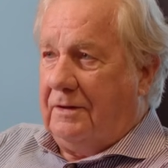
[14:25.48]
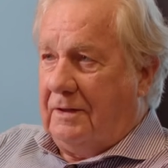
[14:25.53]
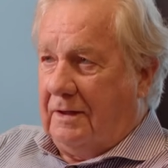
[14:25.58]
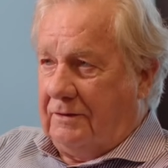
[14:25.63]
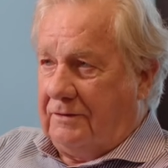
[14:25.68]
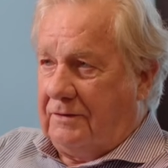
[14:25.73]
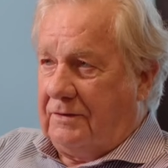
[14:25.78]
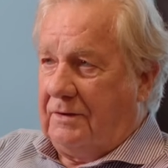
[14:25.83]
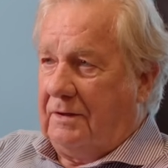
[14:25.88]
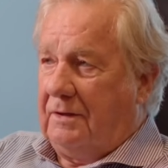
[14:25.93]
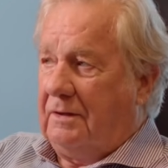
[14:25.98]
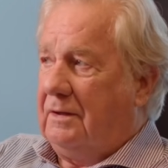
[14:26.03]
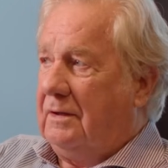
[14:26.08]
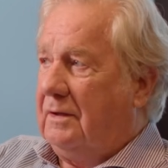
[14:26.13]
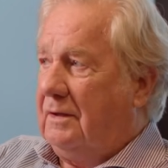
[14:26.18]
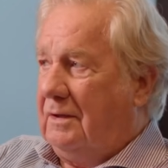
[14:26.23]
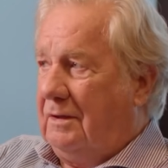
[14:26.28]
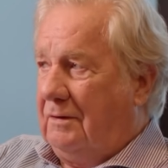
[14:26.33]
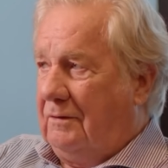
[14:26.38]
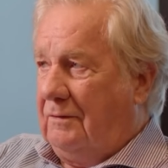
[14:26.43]
That's
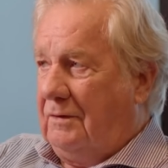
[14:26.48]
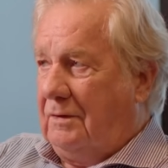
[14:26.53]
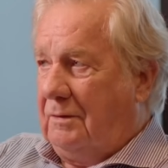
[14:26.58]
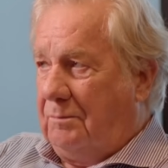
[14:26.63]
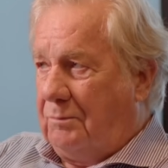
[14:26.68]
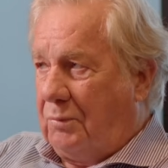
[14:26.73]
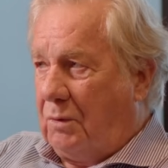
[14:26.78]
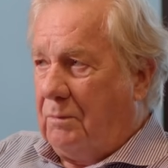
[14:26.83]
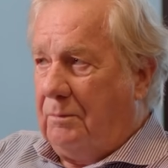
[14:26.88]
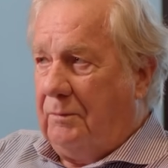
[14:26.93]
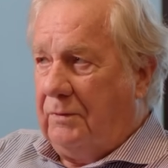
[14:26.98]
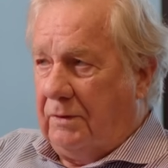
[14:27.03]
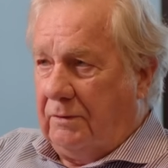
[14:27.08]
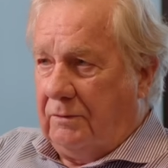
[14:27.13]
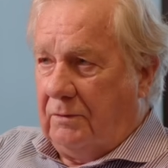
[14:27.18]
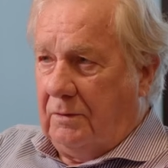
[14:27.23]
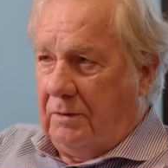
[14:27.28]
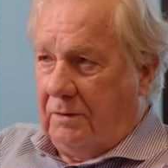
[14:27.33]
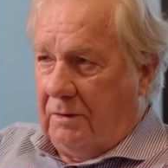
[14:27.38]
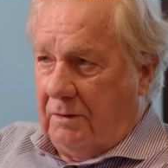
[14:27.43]
the problem that
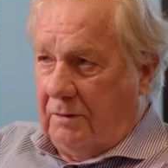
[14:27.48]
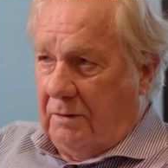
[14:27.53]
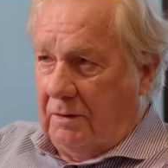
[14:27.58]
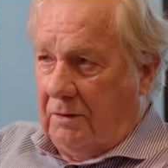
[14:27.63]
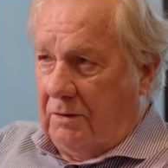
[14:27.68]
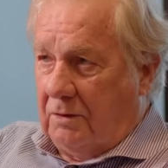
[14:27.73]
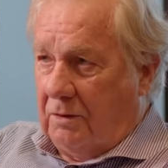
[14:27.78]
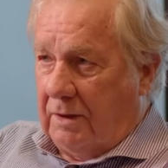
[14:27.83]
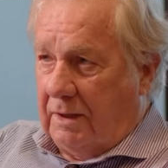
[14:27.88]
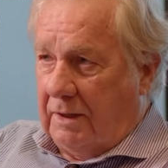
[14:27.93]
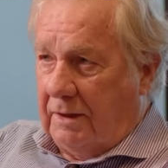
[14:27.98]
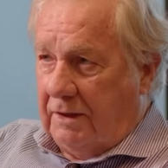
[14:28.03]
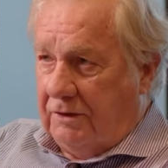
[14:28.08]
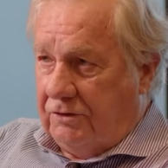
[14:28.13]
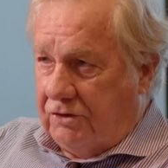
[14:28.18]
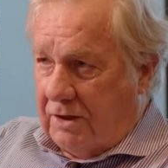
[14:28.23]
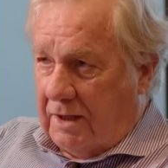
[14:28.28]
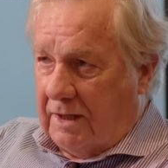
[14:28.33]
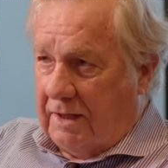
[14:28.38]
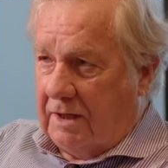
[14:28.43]
not only
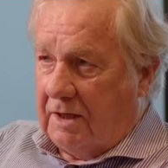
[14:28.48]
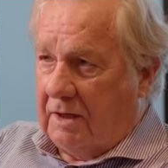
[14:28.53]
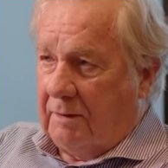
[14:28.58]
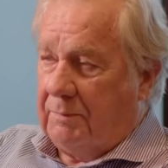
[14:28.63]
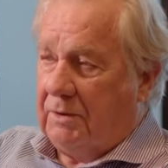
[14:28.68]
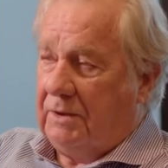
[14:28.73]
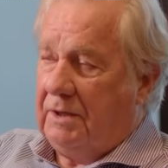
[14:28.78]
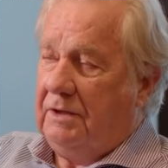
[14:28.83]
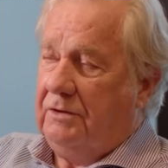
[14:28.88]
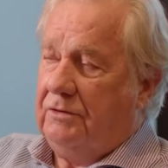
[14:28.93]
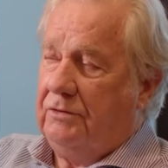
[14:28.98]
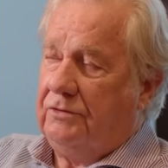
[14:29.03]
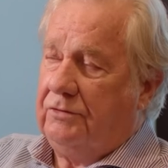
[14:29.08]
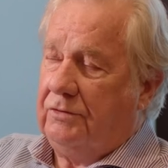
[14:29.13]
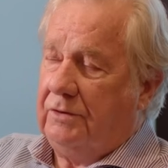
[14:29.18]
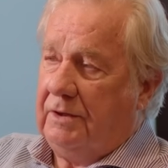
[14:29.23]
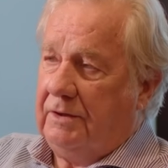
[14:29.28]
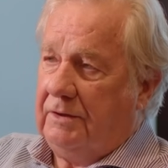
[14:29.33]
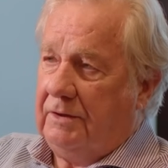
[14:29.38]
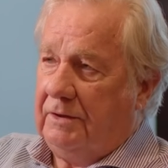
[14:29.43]
Jayco but the
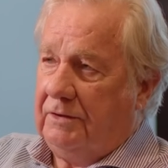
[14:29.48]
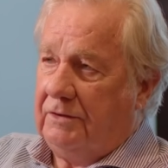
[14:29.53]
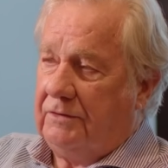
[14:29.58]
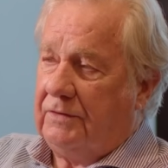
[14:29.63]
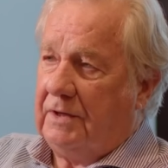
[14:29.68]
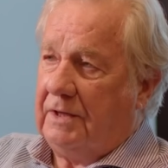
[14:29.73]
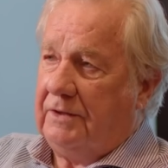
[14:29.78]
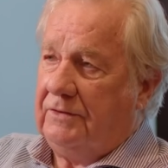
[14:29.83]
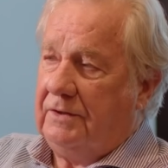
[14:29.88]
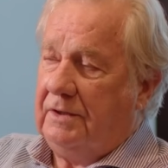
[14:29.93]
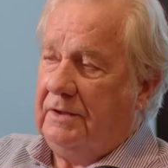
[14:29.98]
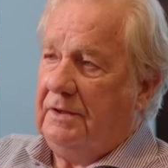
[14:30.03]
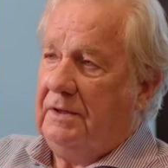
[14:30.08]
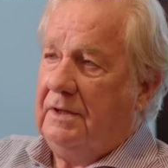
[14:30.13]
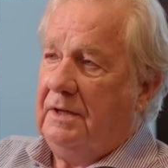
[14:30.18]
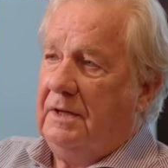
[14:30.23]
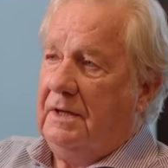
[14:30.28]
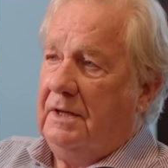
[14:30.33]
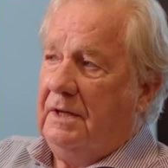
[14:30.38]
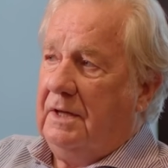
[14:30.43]
industry is facing
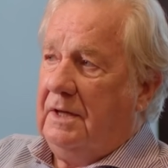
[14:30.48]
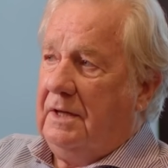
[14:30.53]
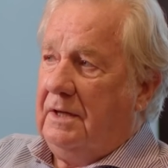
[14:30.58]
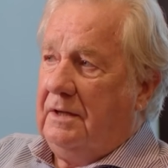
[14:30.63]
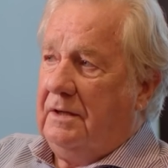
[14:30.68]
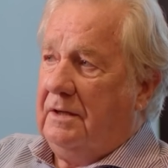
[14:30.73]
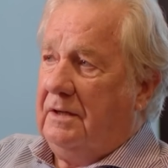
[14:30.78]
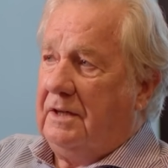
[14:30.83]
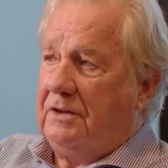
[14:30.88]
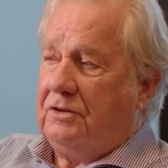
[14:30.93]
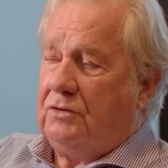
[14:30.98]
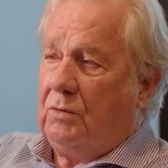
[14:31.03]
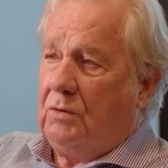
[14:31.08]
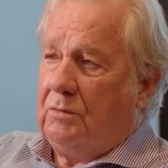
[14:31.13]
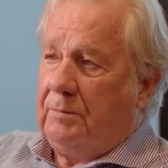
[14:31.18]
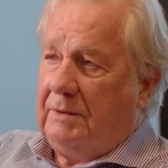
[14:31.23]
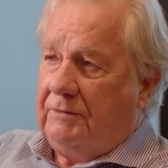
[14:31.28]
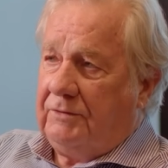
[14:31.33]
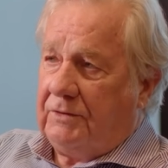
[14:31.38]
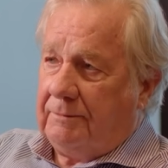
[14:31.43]
in the next
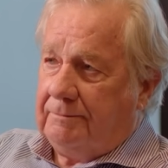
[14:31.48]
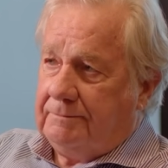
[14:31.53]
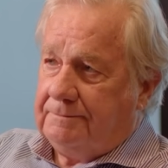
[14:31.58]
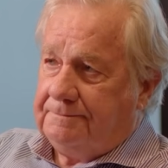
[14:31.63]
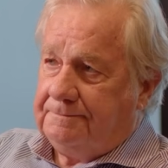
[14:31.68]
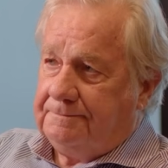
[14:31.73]
12 months.